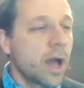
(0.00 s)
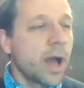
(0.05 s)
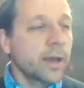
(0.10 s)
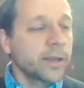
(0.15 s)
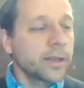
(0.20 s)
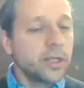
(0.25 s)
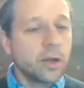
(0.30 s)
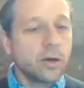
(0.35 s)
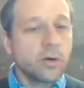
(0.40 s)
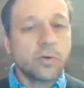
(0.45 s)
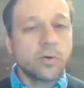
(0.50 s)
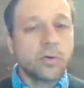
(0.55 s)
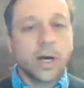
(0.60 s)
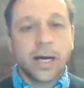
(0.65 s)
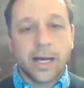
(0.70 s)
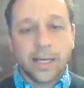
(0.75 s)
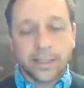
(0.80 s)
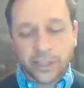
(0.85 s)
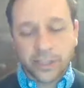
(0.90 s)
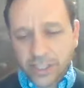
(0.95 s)

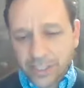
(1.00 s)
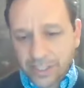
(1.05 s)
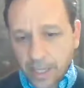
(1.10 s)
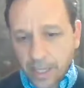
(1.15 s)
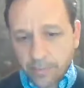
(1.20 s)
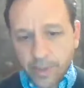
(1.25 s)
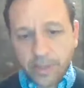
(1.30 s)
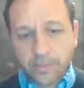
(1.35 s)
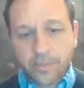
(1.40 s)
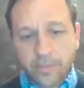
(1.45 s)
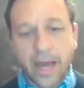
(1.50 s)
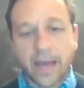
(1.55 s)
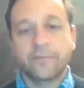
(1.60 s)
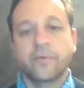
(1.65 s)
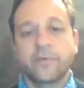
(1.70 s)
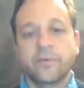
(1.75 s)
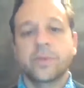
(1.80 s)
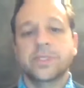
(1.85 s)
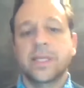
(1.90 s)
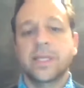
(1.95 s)
Just stepping back
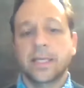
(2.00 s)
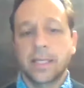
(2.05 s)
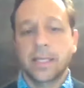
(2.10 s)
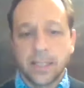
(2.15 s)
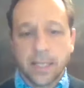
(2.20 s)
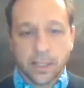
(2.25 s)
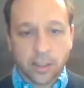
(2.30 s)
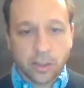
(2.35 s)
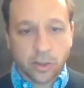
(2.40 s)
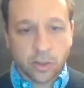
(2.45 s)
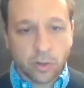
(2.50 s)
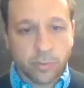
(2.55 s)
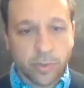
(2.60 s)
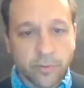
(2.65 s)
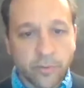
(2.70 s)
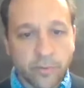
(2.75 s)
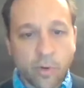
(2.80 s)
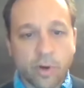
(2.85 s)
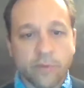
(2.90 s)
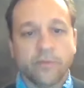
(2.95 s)
from a second, getting a little
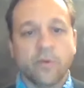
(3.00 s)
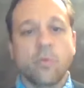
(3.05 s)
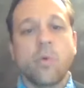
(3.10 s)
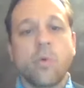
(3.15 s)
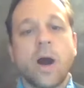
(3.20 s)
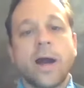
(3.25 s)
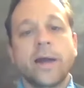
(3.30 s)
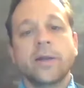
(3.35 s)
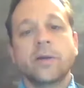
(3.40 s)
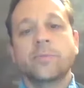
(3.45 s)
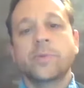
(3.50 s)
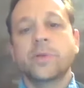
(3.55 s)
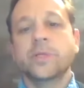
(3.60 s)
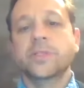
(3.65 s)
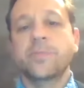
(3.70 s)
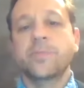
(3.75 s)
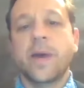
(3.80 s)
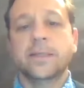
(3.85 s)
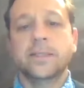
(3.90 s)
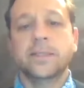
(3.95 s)
bit more of a wider
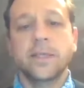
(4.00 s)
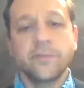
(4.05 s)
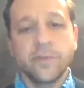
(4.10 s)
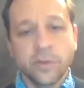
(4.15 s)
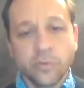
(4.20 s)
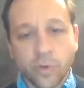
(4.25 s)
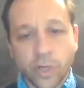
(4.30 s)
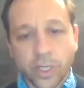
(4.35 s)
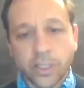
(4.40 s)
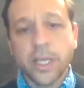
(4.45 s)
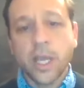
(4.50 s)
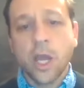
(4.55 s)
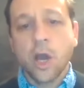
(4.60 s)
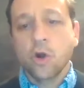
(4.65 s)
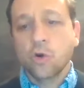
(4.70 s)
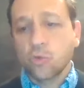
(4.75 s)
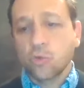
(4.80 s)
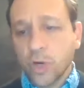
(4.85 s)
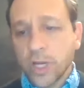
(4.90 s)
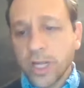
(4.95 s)
perspective and really
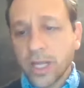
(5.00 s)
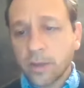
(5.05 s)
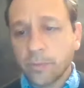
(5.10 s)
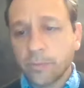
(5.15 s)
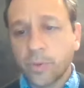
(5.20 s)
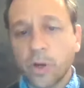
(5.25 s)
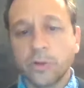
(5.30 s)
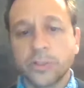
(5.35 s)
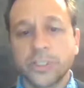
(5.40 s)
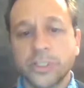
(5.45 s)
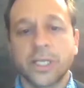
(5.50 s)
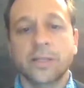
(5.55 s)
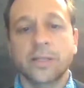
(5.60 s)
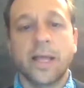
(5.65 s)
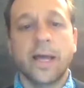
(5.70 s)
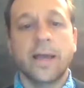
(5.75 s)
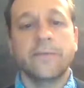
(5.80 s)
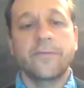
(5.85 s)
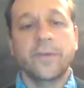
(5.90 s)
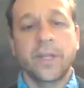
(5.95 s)
reapproaching
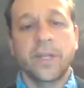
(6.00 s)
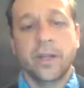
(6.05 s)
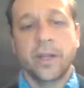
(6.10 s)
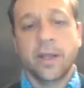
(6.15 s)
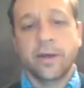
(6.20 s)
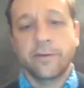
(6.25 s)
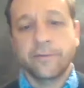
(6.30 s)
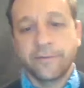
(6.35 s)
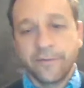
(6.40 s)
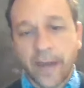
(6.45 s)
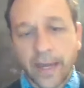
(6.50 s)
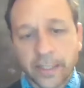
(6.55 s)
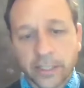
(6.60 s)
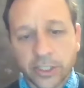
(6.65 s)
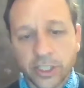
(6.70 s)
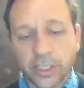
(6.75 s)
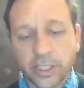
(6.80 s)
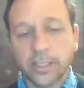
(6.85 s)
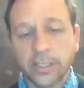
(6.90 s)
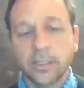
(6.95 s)
life in an
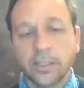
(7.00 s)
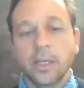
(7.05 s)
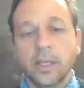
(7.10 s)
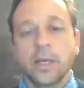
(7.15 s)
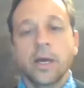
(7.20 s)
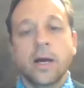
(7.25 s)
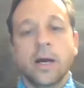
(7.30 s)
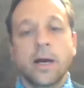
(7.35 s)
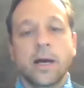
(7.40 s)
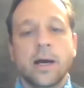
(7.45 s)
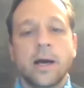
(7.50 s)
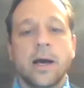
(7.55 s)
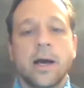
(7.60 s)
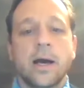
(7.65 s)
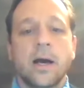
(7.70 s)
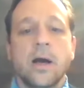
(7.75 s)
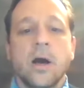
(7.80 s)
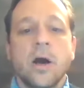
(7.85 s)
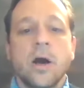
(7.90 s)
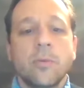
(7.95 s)
affectionate,
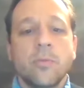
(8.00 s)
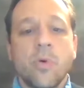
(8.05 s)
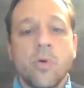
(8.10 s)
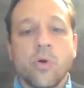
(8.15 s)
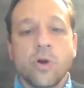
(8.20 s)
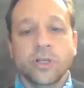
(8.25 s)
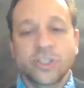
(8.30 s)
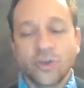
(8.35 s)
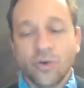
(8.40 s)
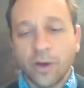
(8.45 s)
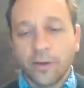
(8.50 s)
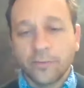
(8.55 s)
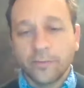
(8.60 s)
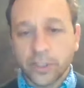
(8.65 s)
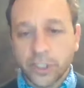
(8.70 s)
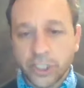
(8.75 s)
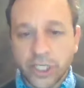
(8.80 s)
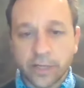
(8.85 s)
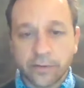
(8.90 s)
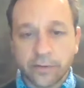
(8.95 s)
more joyful,
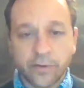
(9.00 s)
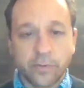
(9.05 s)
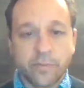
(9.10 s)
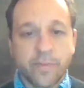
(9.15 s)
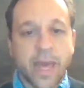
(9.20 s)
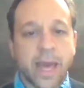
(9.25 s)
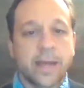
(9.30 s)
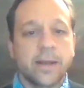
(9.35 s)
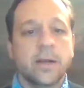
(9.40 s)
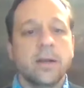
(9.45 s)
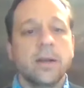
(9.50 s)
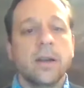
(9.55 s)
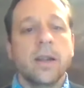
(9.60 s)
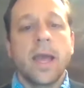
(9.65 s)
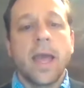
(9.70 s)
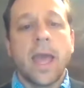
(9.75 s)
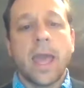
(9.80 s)
cheerful manner.